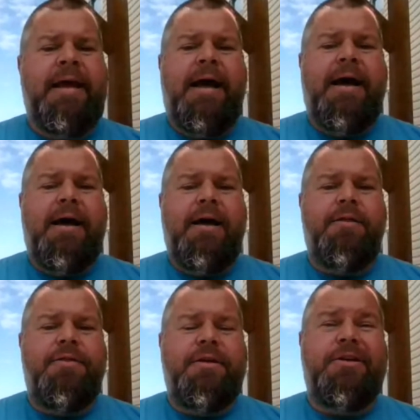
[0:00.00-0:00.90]
uh,
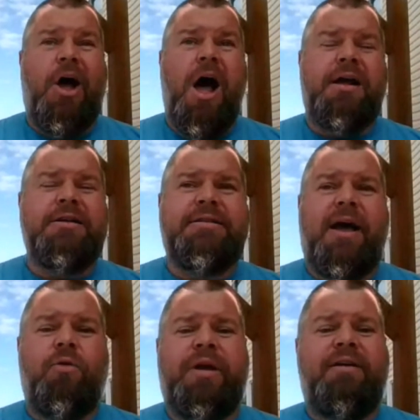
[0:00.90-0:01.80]
the docs
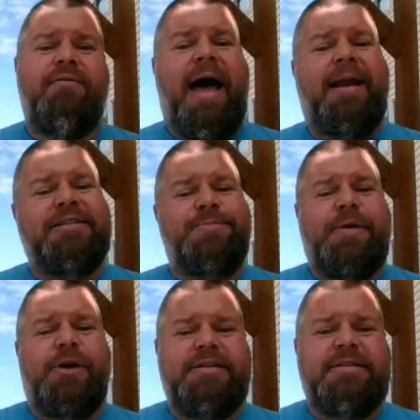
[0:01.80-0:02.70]
that we've had
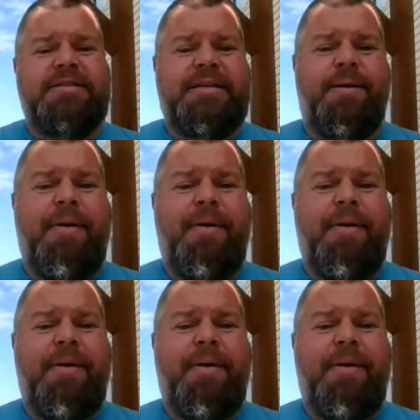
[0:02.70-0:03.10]
experiences in the